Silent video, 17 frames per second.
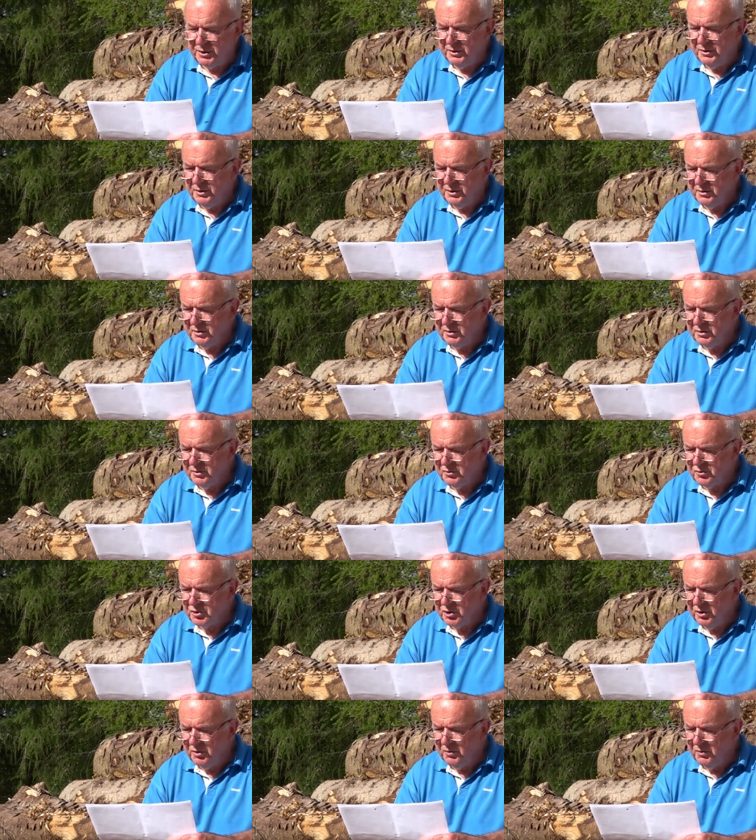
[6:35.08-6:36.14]
Indian
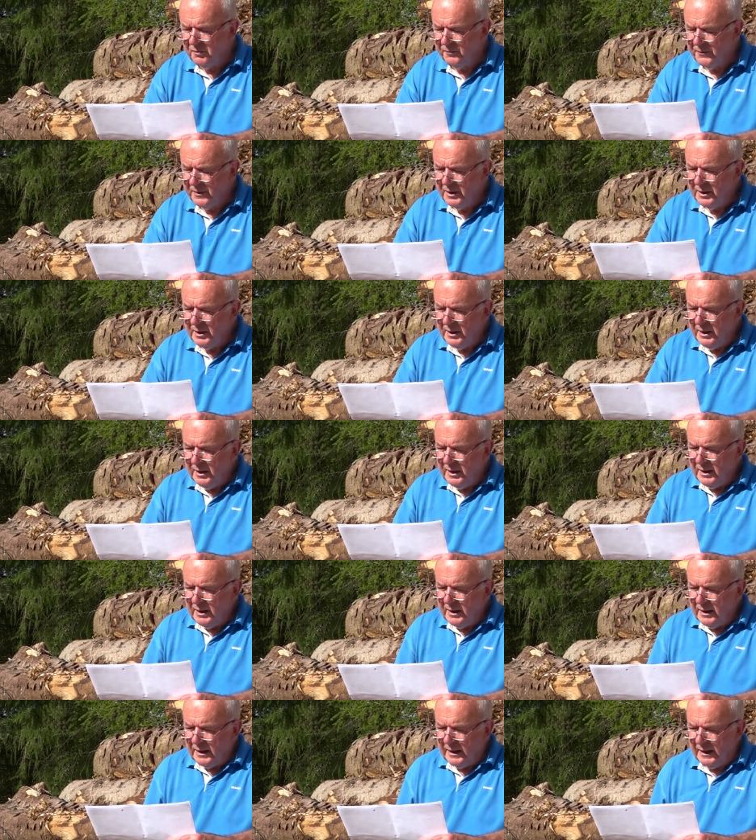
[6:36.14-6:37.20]
control
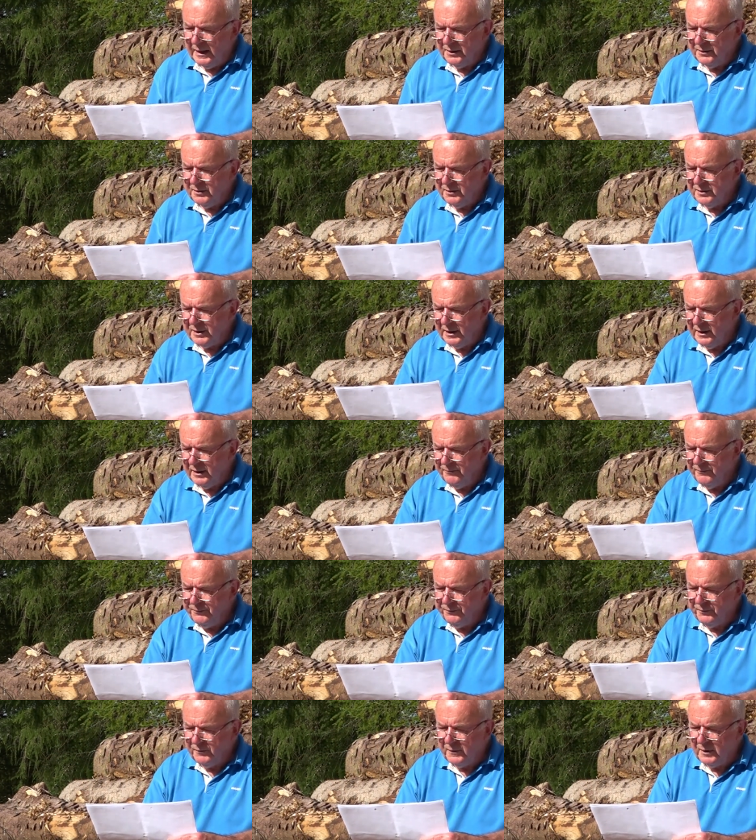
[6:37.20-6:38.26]
and
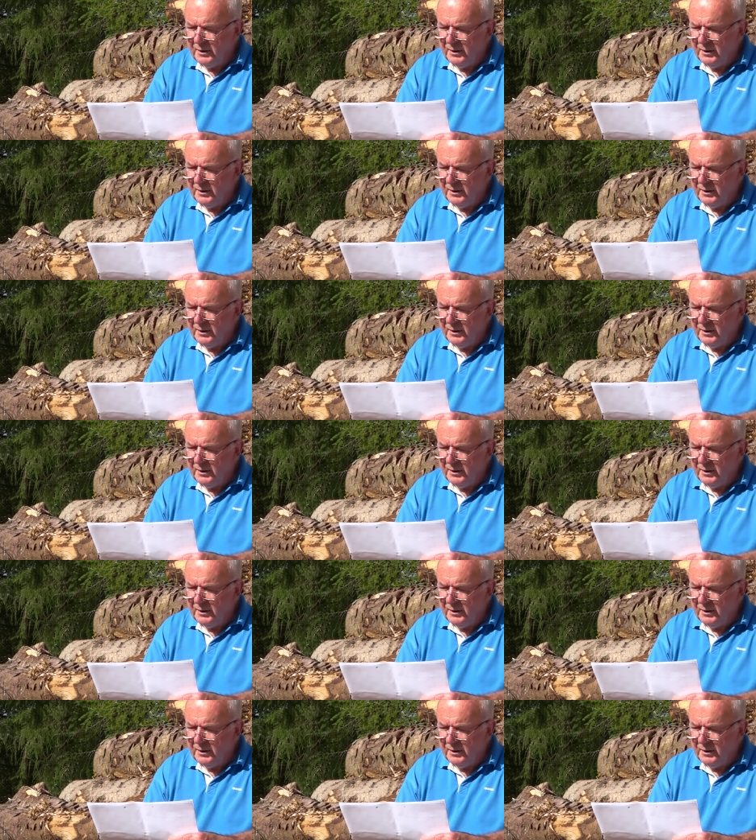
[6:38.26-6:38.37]
um,